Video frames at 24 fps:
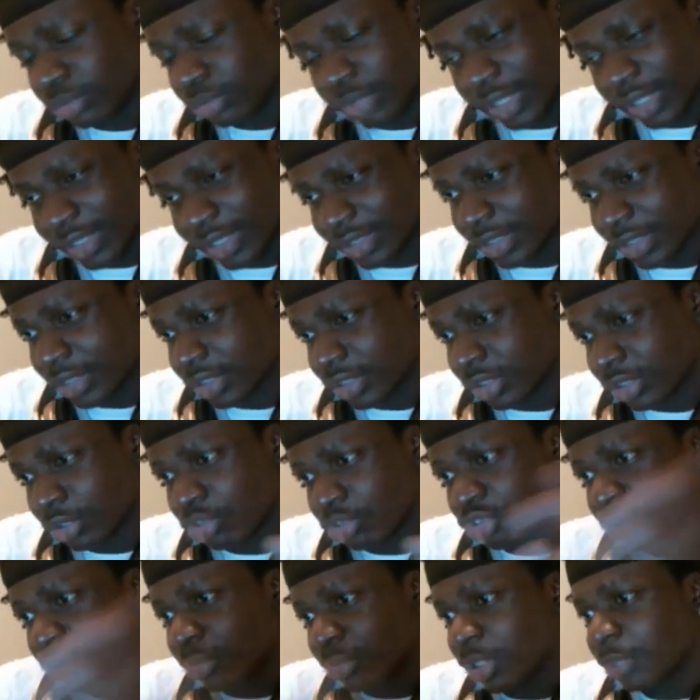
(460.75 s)
Like I say,
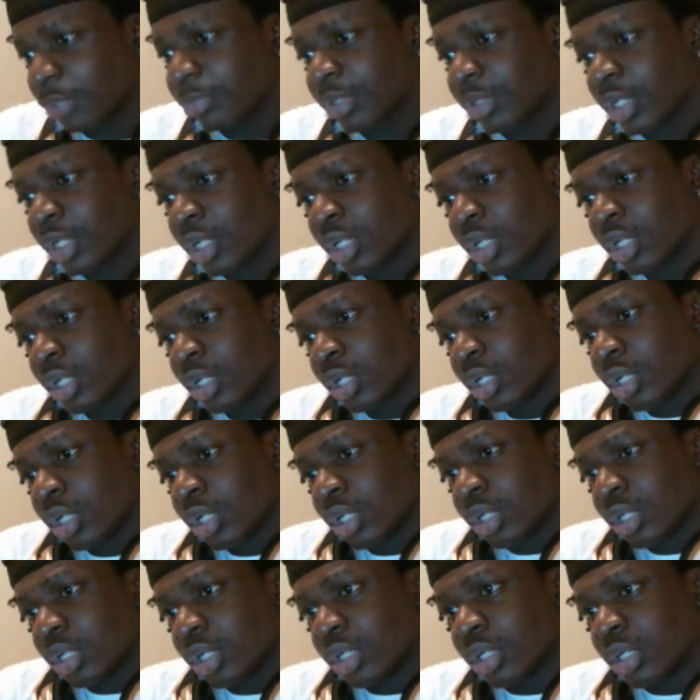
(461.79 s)
search them up.
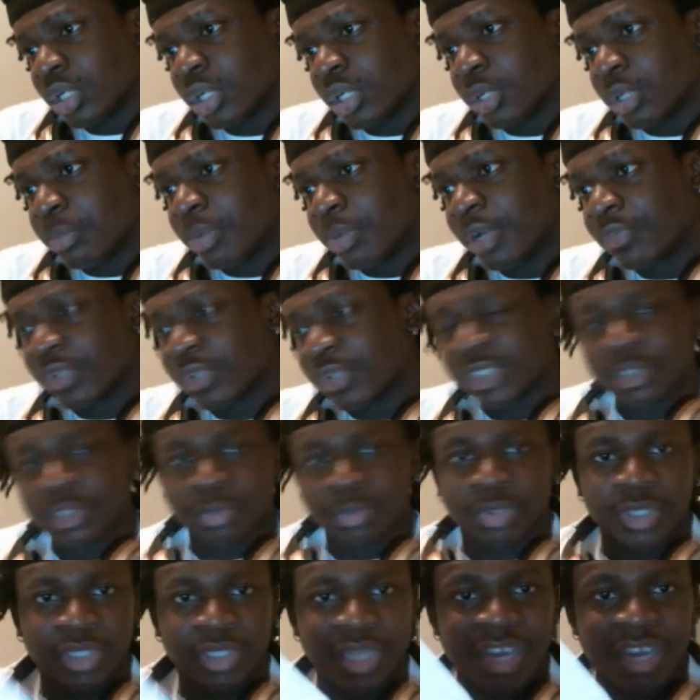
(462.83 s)
But for
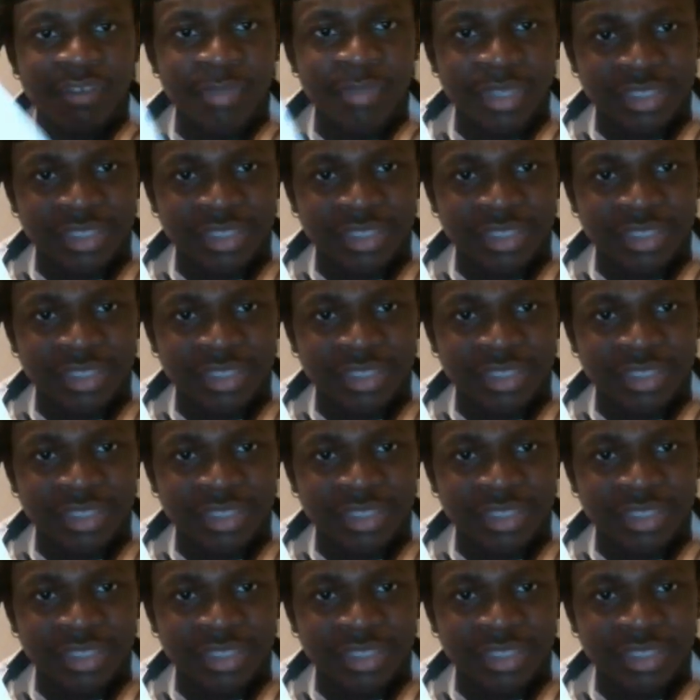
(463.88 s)
example, like I have